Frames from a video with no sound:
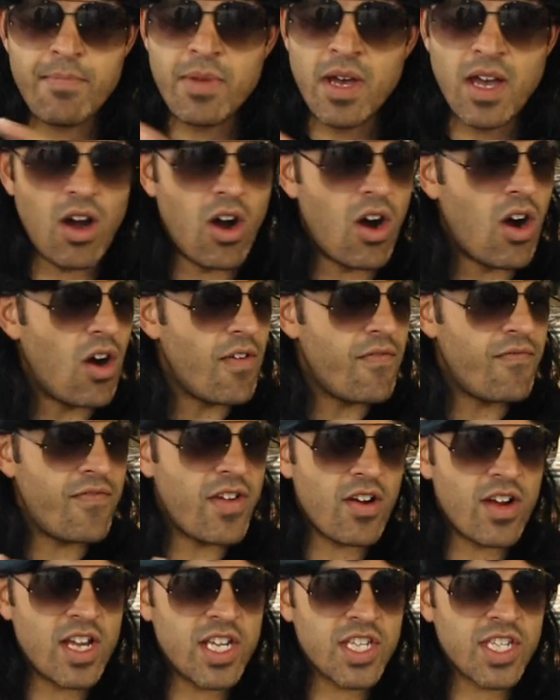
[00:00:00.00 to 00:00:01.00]
but all
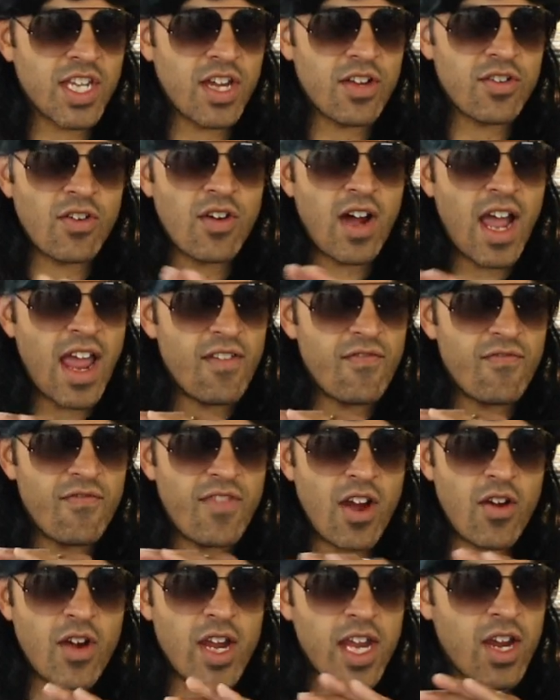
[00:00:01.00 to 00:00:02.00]
very subtle and
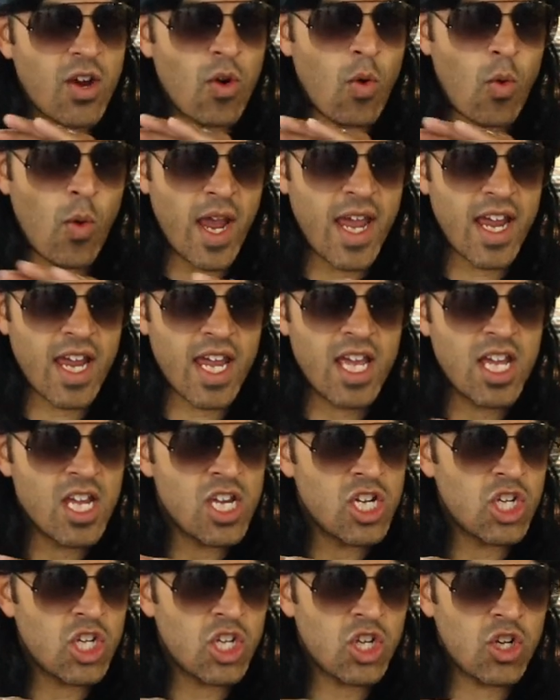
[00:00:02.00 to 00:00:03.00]
very quick,
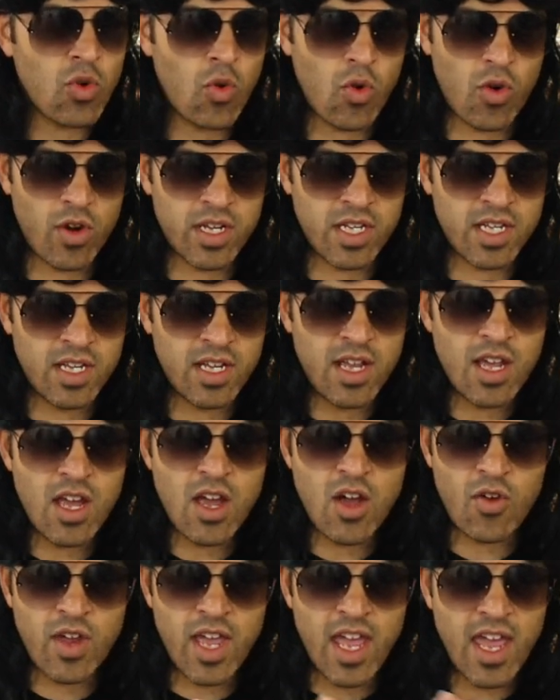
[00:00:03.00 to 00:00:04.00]
short,
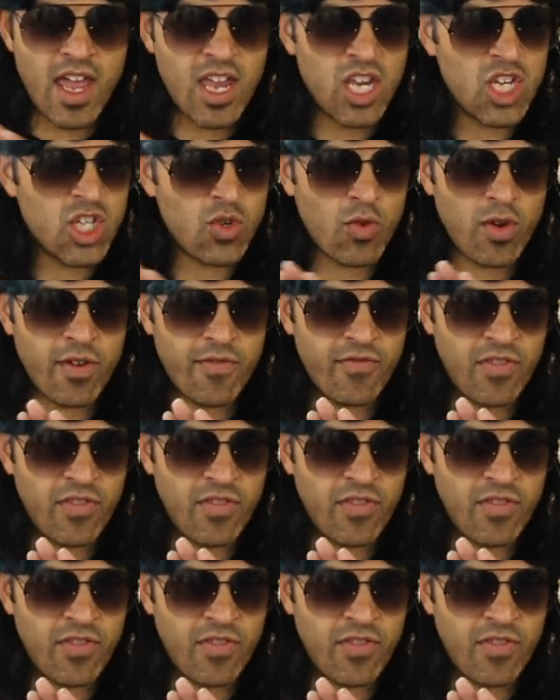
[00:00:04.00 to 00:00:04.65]
okay? Short